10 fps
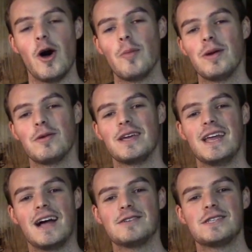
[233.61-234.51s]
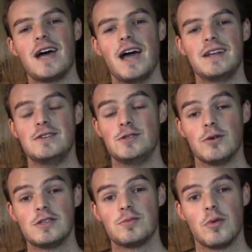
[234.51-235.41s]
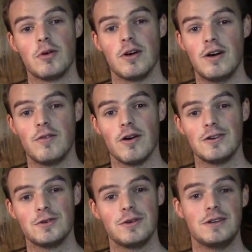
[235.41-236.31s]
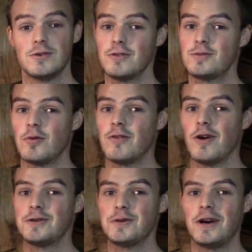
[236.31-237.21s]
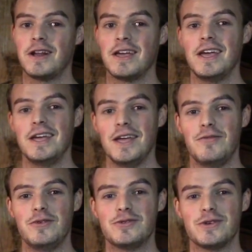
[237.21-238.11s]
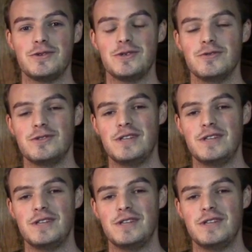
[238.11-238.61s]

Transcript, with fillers: Hope you're able to get outside, enjoy the sport of archery, enjoy the sport of archery hunting if you so choose.